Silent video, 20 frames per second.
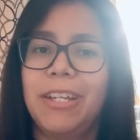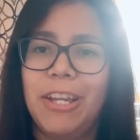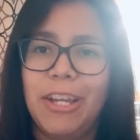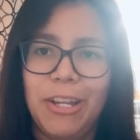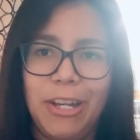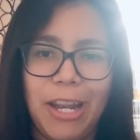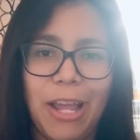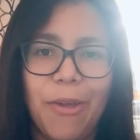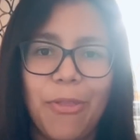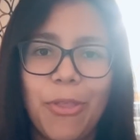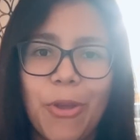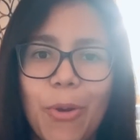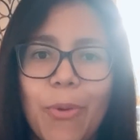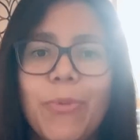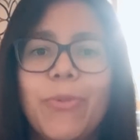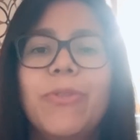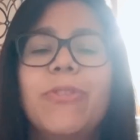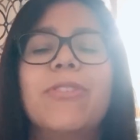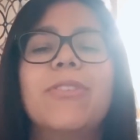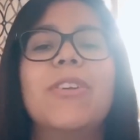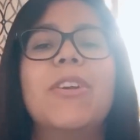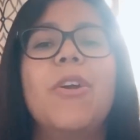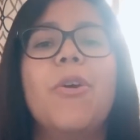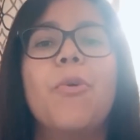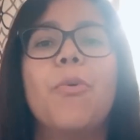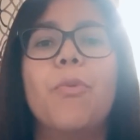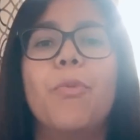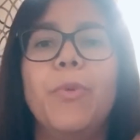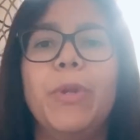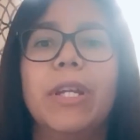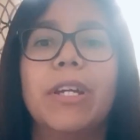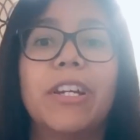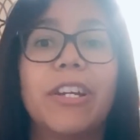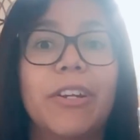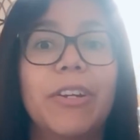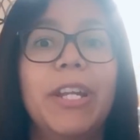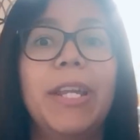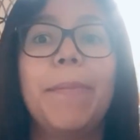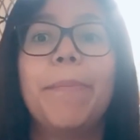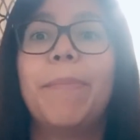Now, those
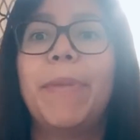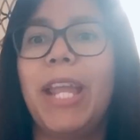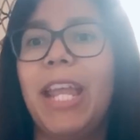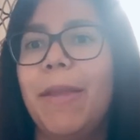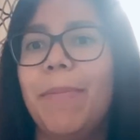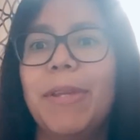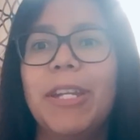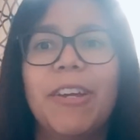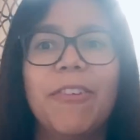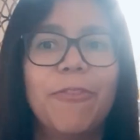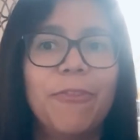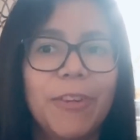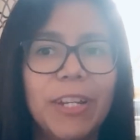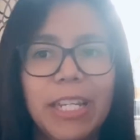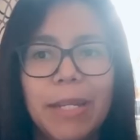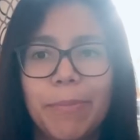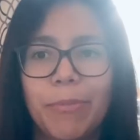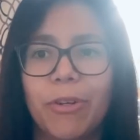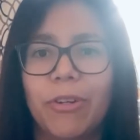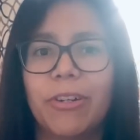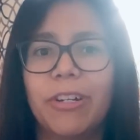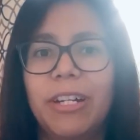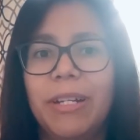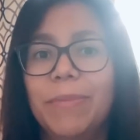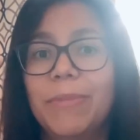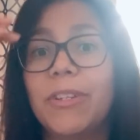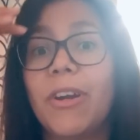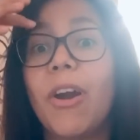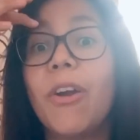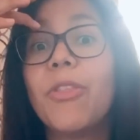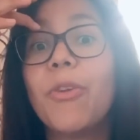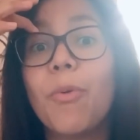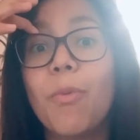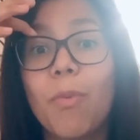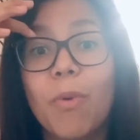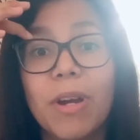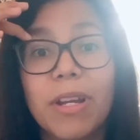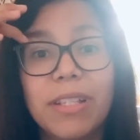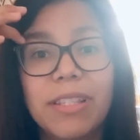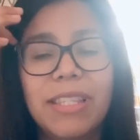reoccurring payment affiliate programs are the
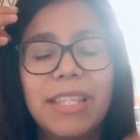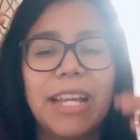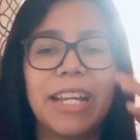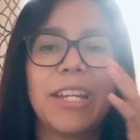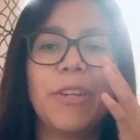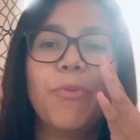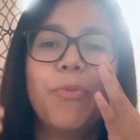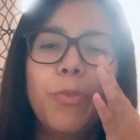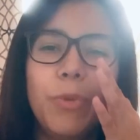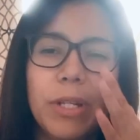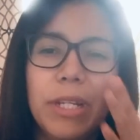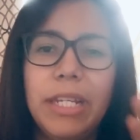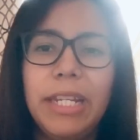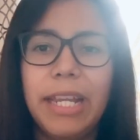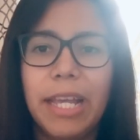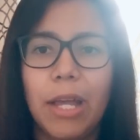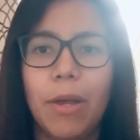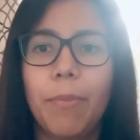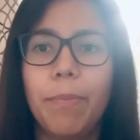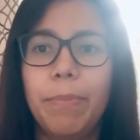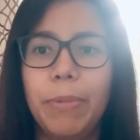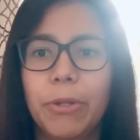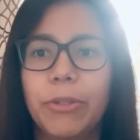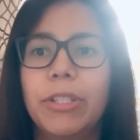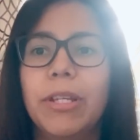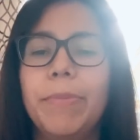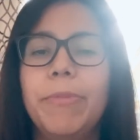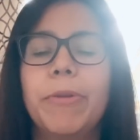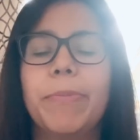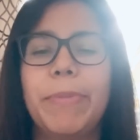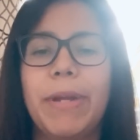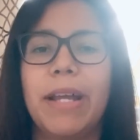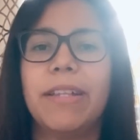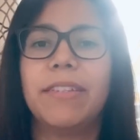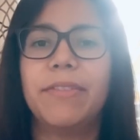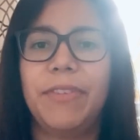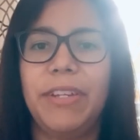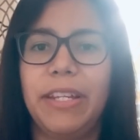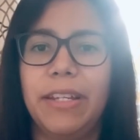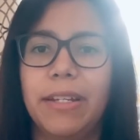ones that can really help build up your
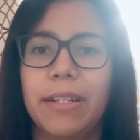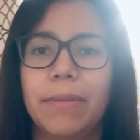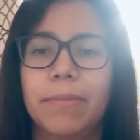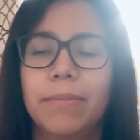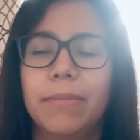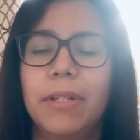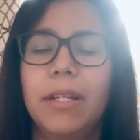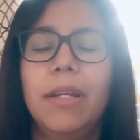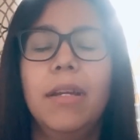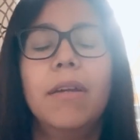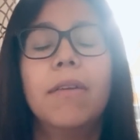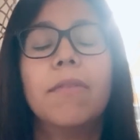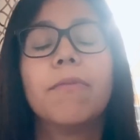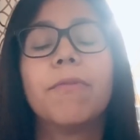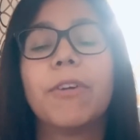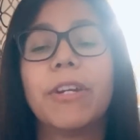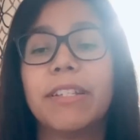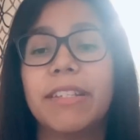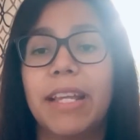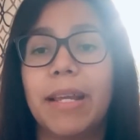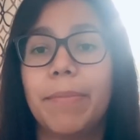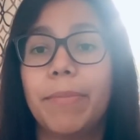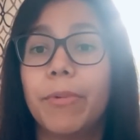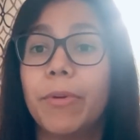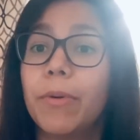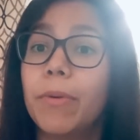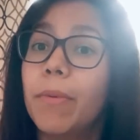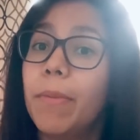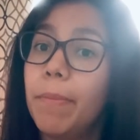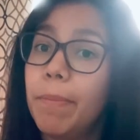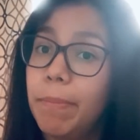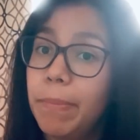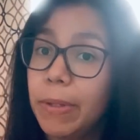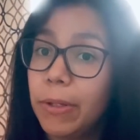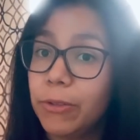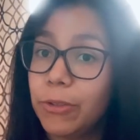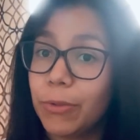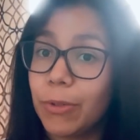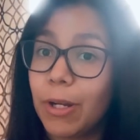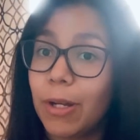passive income. For example,
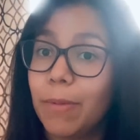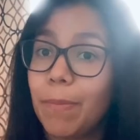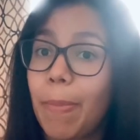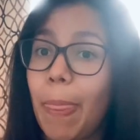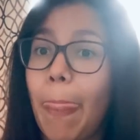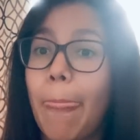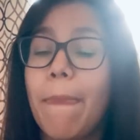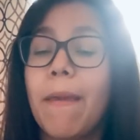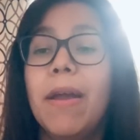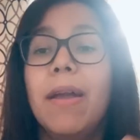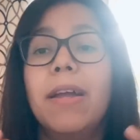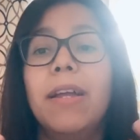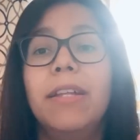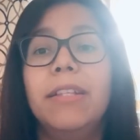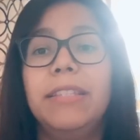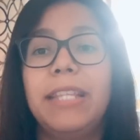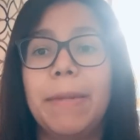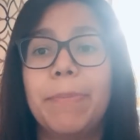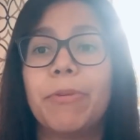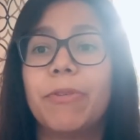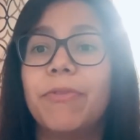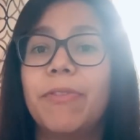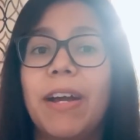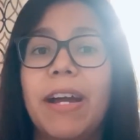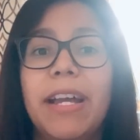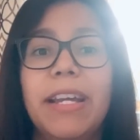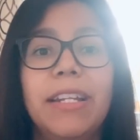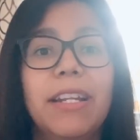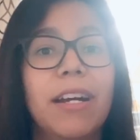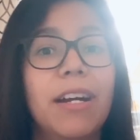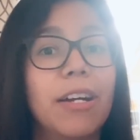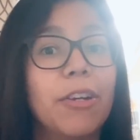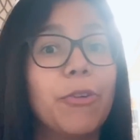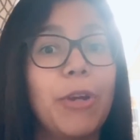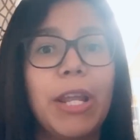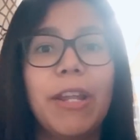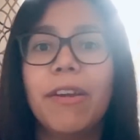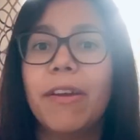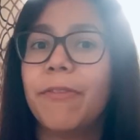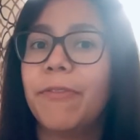Builderall. They provide a
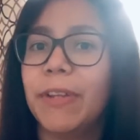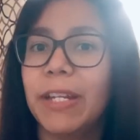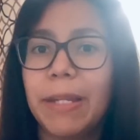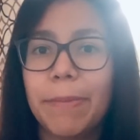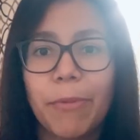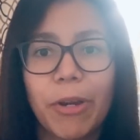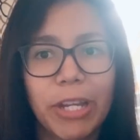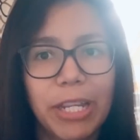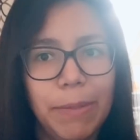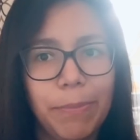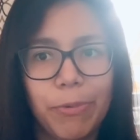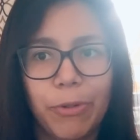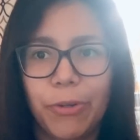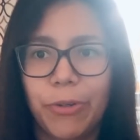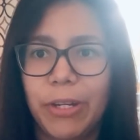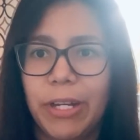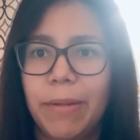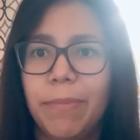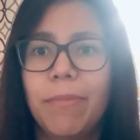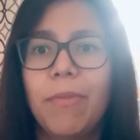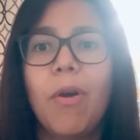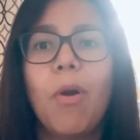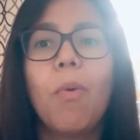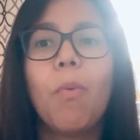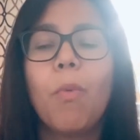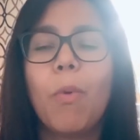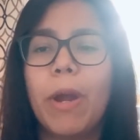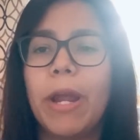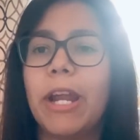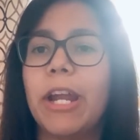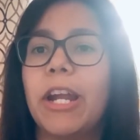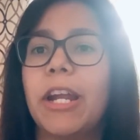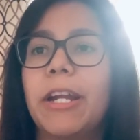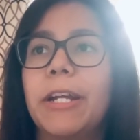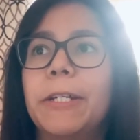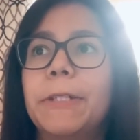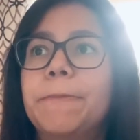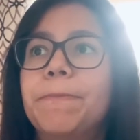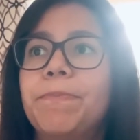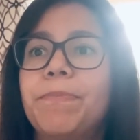great affiliate marketing program
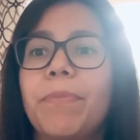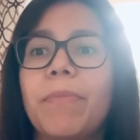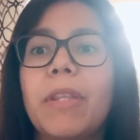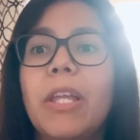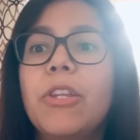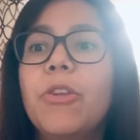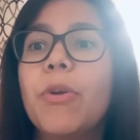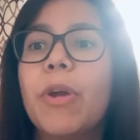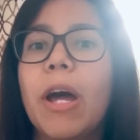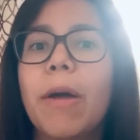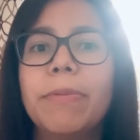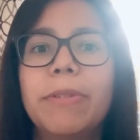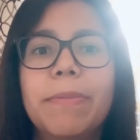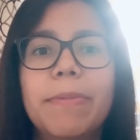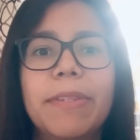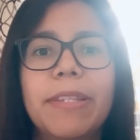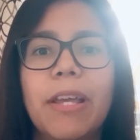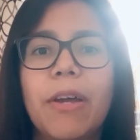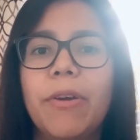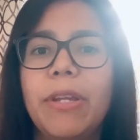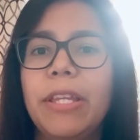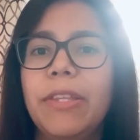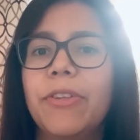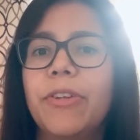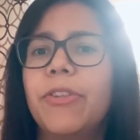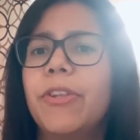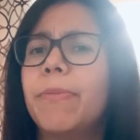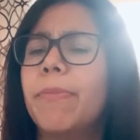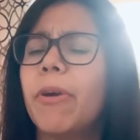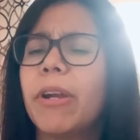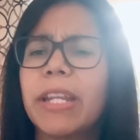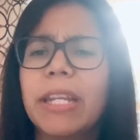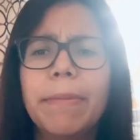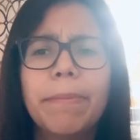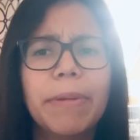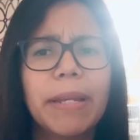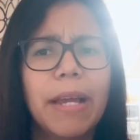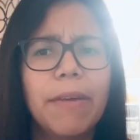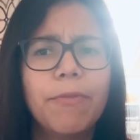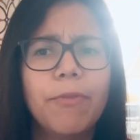where you help them sell either their marketing
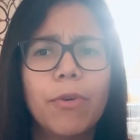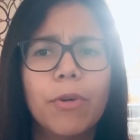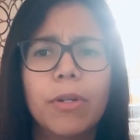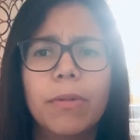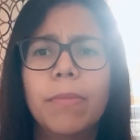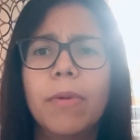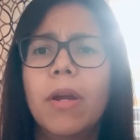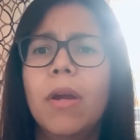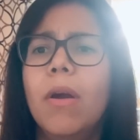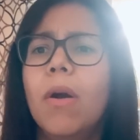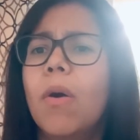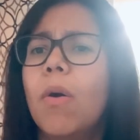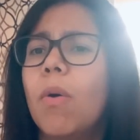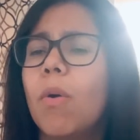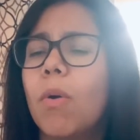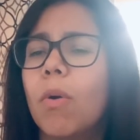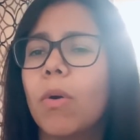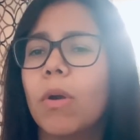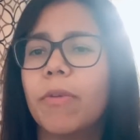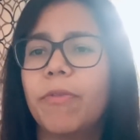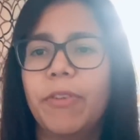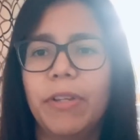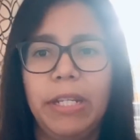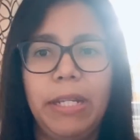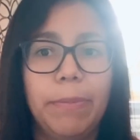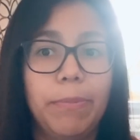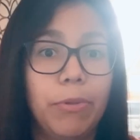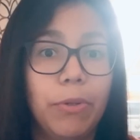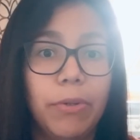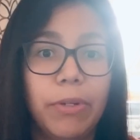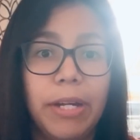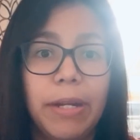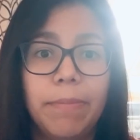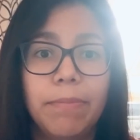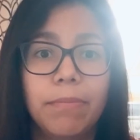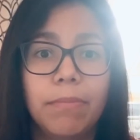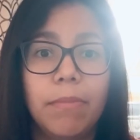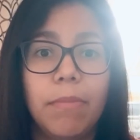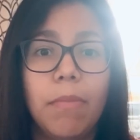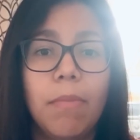platform or affiliate
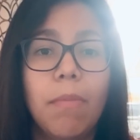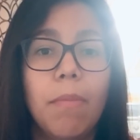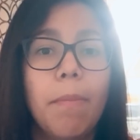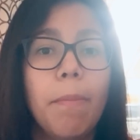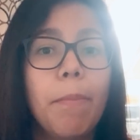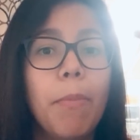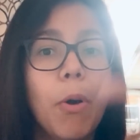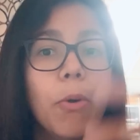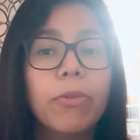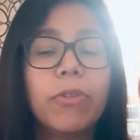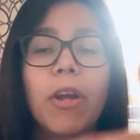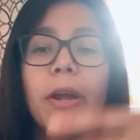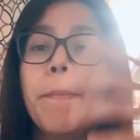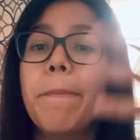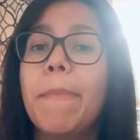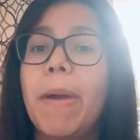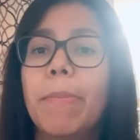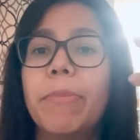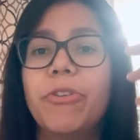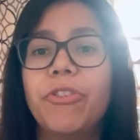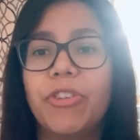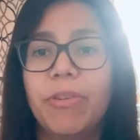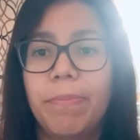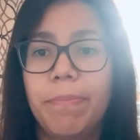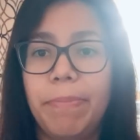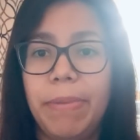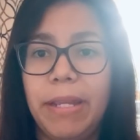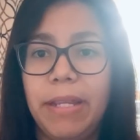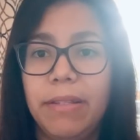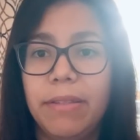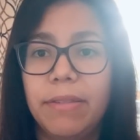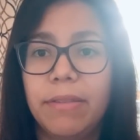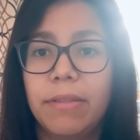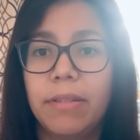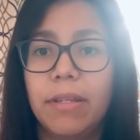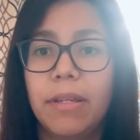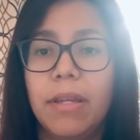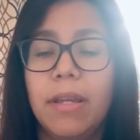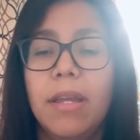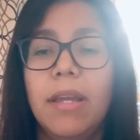program. Both are membership
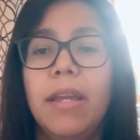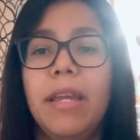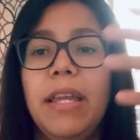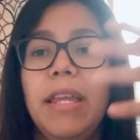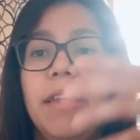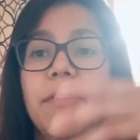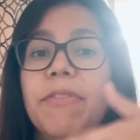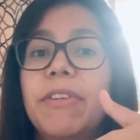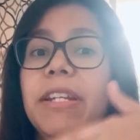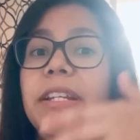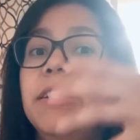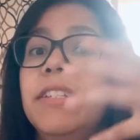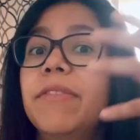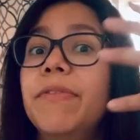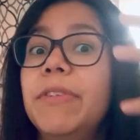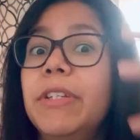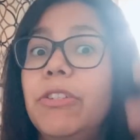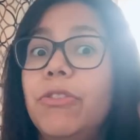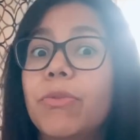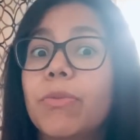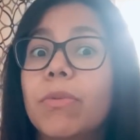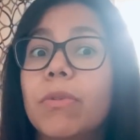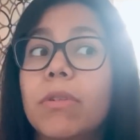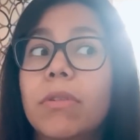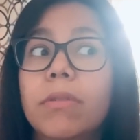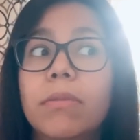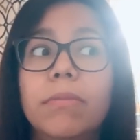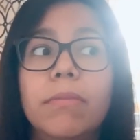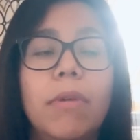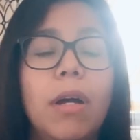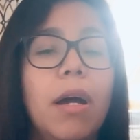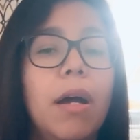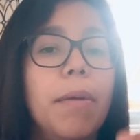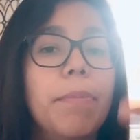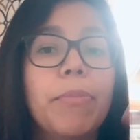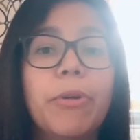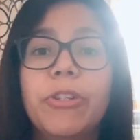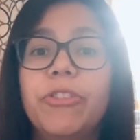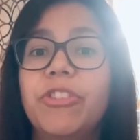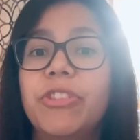based. If an individual
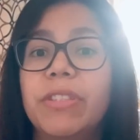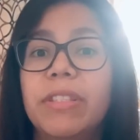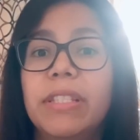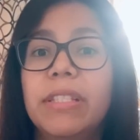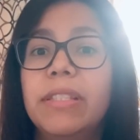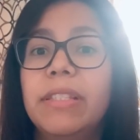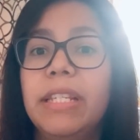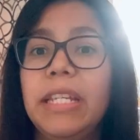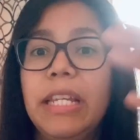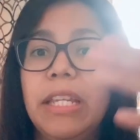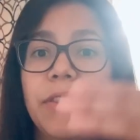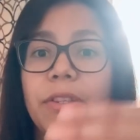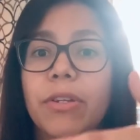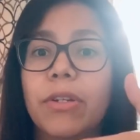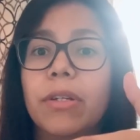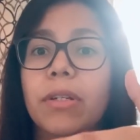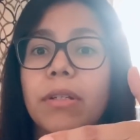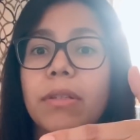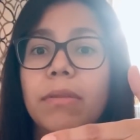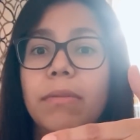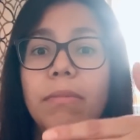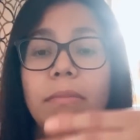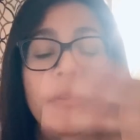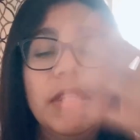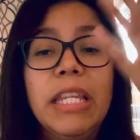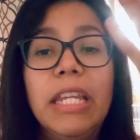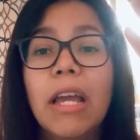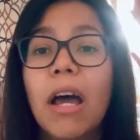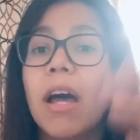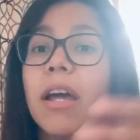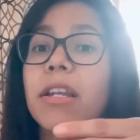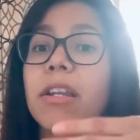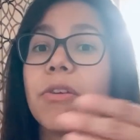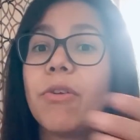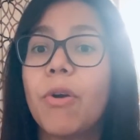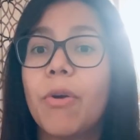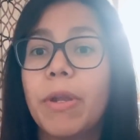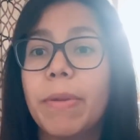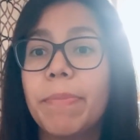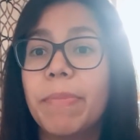purchases either the
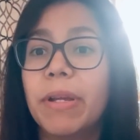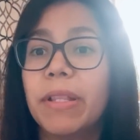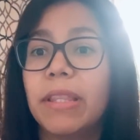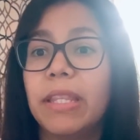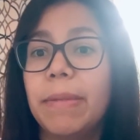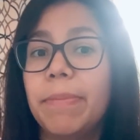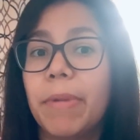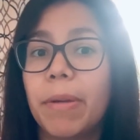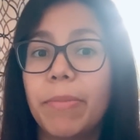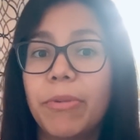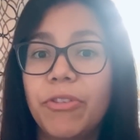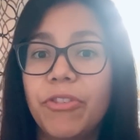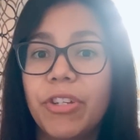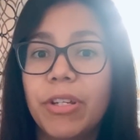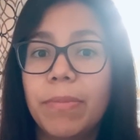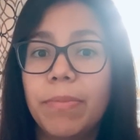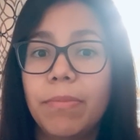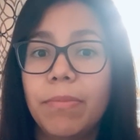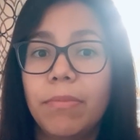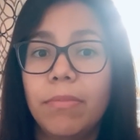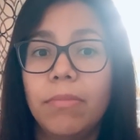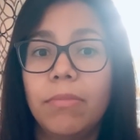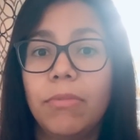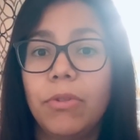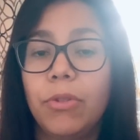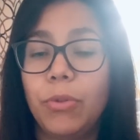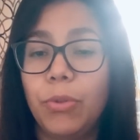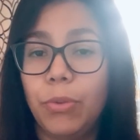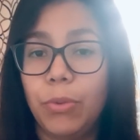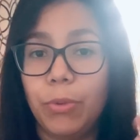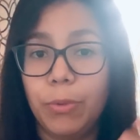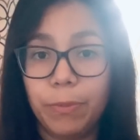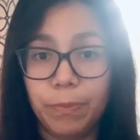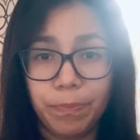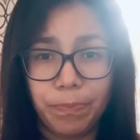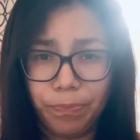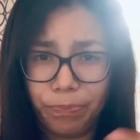ongoing monthly membership through